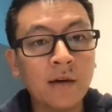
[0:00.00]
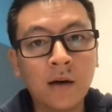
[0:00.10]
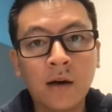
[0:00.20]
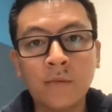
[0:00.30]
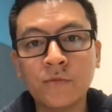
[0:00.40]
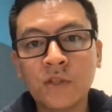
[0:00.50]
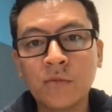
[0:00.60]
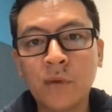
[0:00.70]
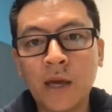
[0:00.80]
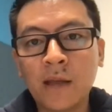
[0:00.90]
To
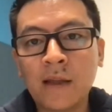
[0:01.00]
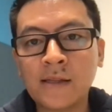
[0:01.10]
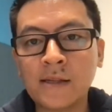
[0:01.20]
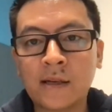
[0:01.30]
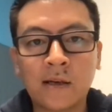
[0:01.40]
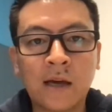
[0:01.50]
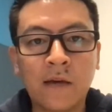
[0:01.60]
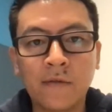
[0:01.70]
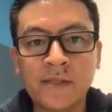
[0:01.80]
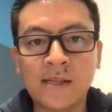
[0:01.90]
me, that's like a
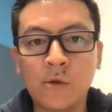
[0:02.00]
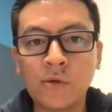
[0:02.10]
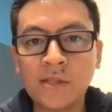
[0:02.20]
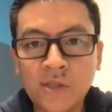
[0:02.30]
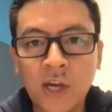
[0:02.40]
kind of a series